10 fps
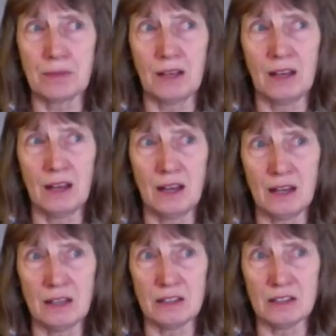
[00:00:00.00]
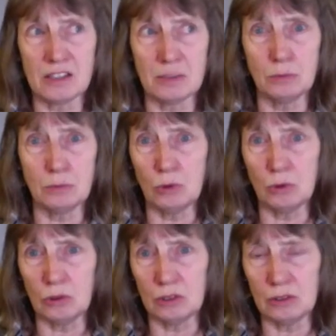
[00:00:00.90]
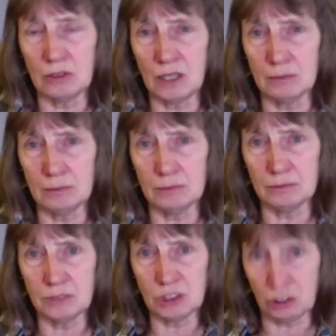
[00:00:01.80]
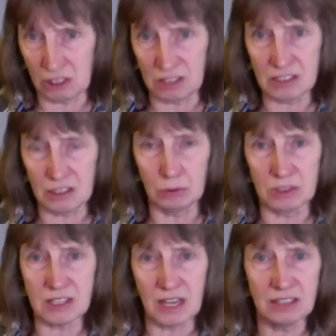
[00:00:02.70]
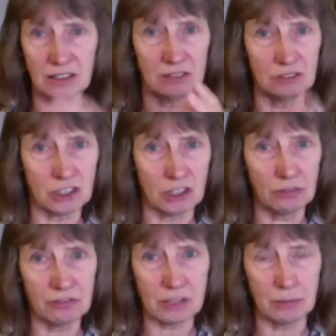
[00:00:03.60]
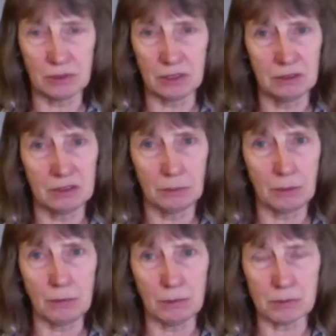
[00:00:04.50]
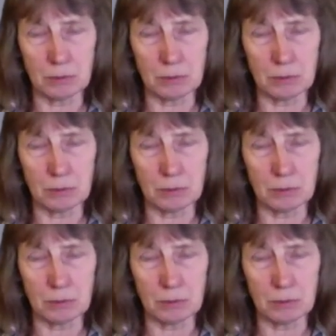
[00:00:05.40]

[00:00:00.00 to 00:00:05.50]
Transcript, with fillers: and some more um, shotgun sequence data and resolved some of the, the problems.